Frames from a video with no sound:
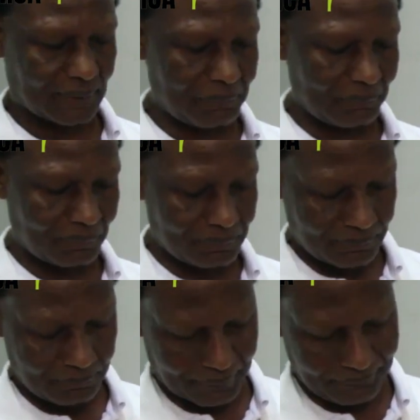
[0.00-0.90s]
Some people
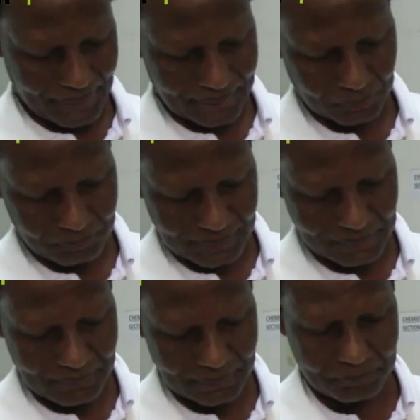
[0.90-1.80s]
prefer to put
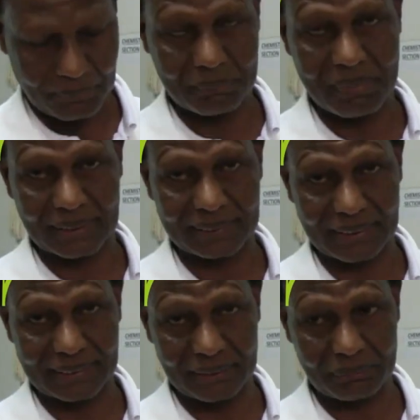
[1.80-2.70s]
them in small bags
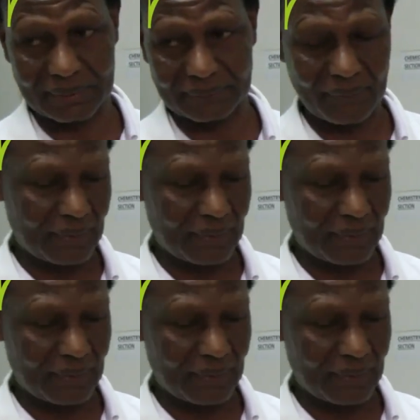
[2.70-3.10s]
like these ones.